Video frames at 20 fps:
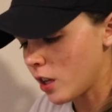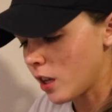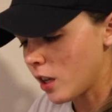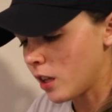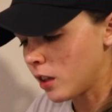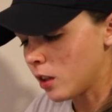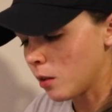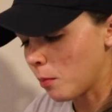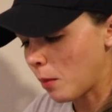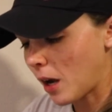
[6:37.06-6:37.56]

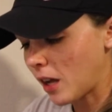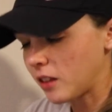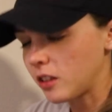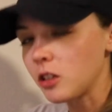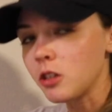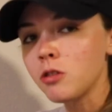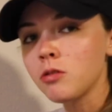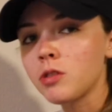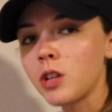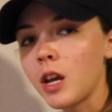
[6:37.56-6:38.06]
in the bite
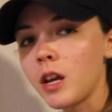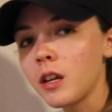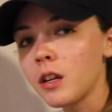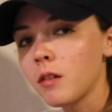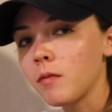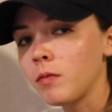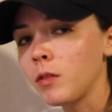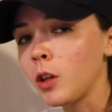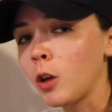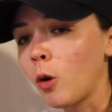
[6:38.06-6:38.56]
that you
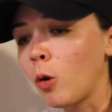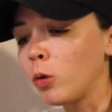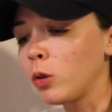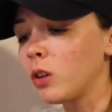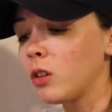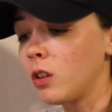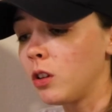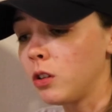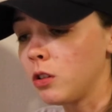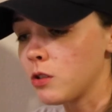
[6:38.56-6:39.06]
take, the only
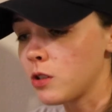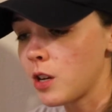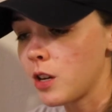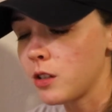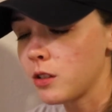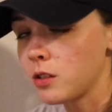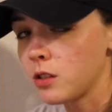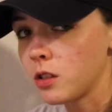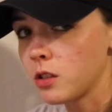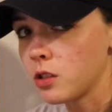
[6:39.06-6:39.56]
thing you're
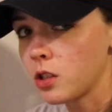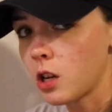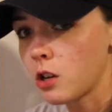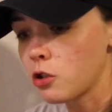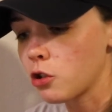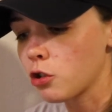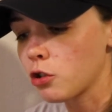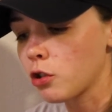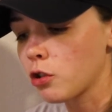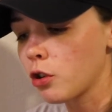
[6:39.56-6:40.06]
tasting is that
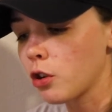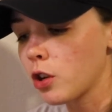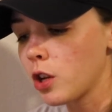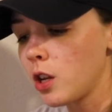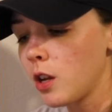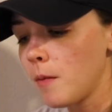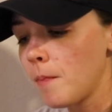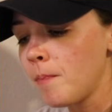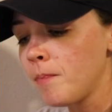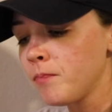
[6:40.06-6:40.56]
sugar
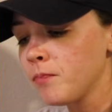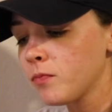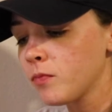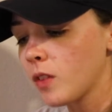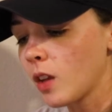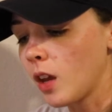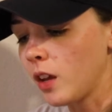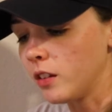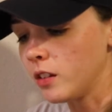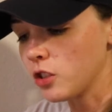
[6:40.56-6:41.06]
cookie
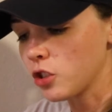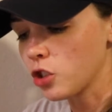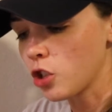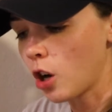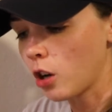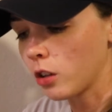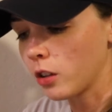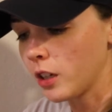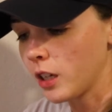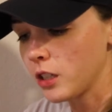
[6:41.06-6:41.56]
and this
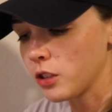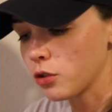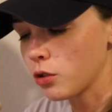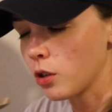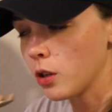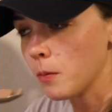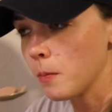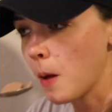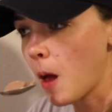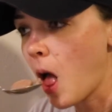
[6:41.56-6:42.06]
chocolate ice
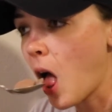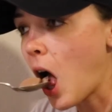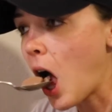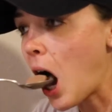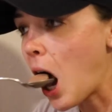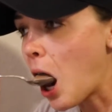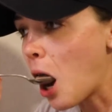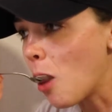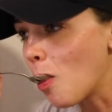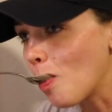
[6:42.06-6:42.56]
cream.
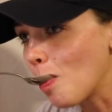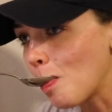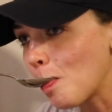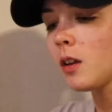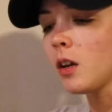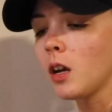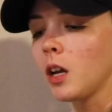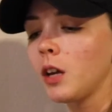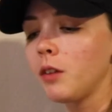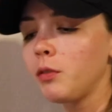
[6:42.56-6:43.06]

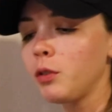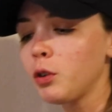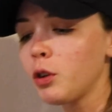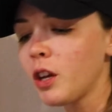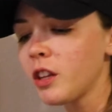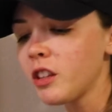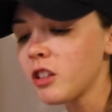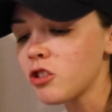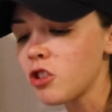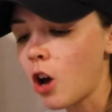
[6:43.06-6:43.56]
If you
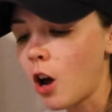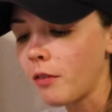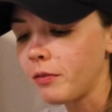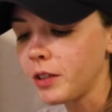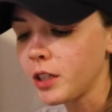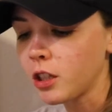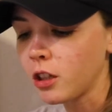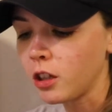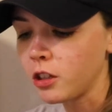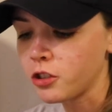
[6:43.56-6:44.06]
get the
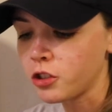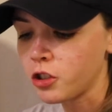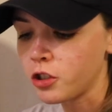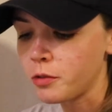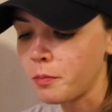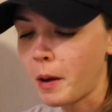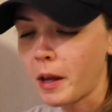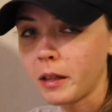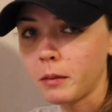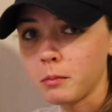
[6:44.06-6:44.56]
toffee clusters
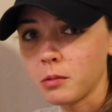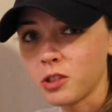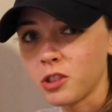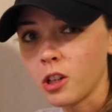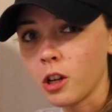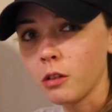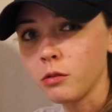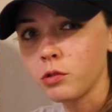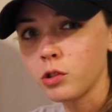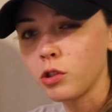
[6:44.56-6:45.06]
by
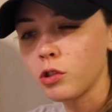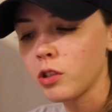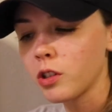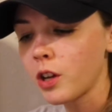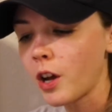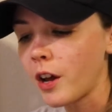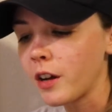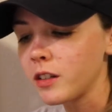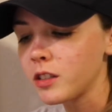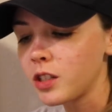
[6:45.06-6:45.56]
themselves, you can
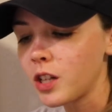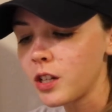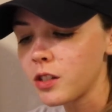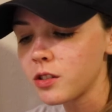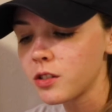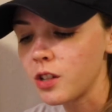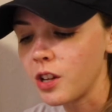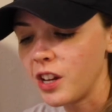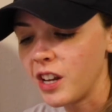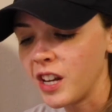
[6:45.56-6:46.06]
kind of
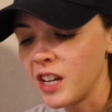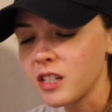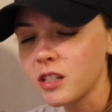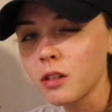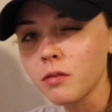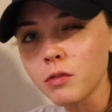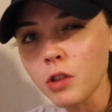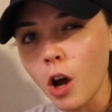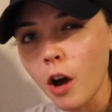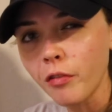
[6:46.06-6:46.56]
taste the hint
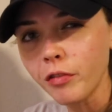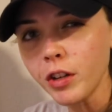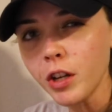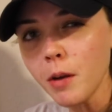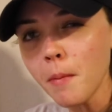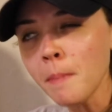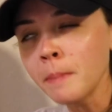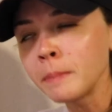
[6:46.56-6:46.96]
of toffee,